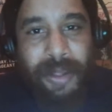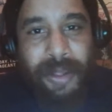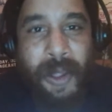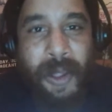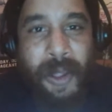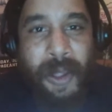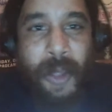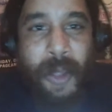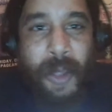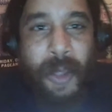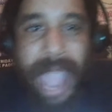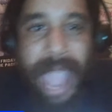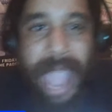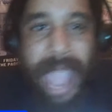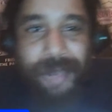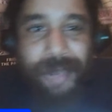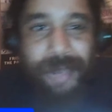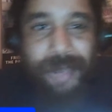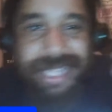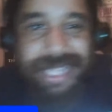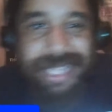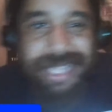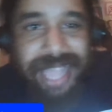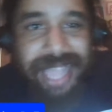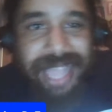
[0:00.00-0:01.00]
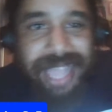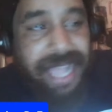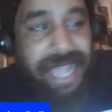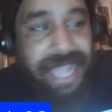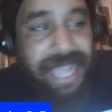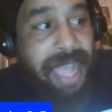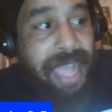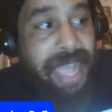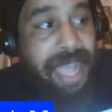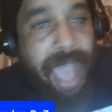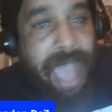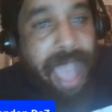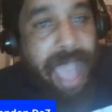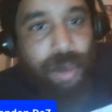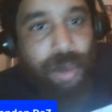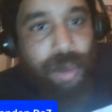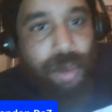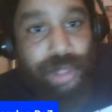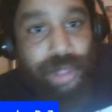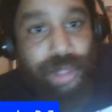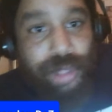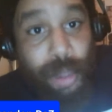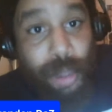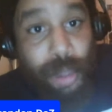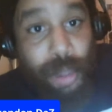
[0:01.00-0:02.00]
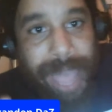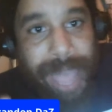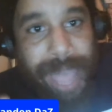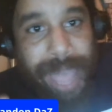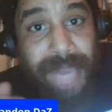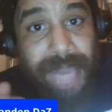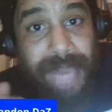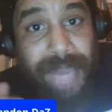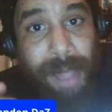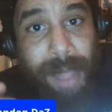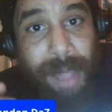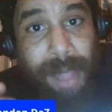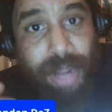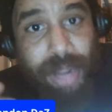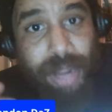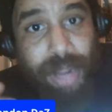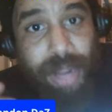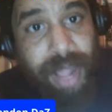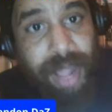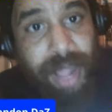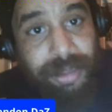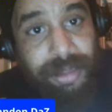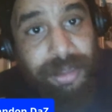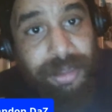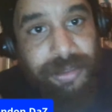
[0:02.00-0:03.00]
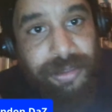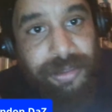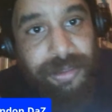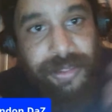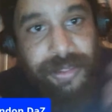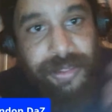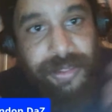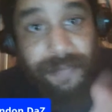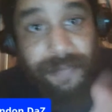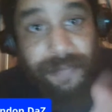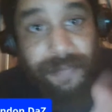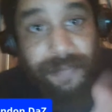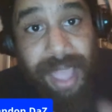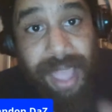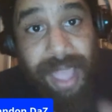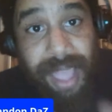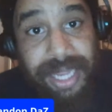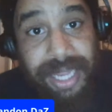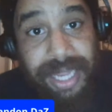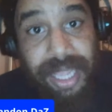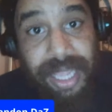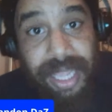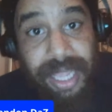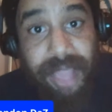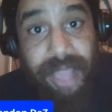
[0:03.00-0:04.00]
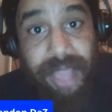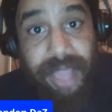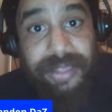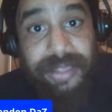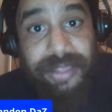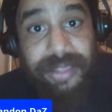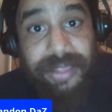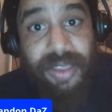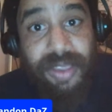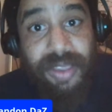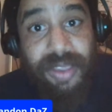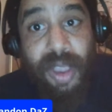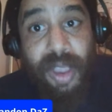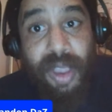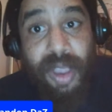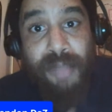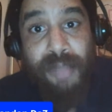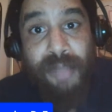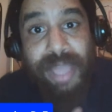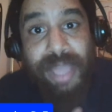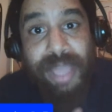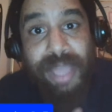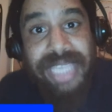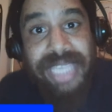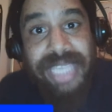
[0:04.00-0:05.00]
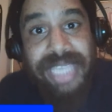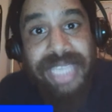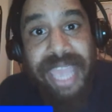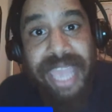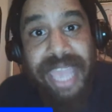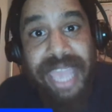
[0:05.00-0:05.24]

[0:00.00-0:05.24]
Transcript: how we say how we're so mad about colors dividing us, but yet